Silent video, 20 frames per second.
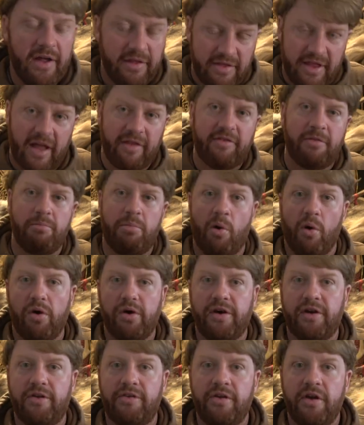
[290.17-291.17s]
That's
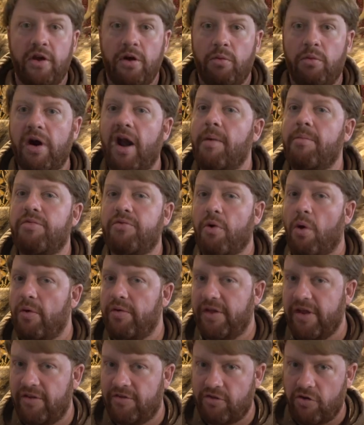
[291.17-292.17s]
important when I'm throwing these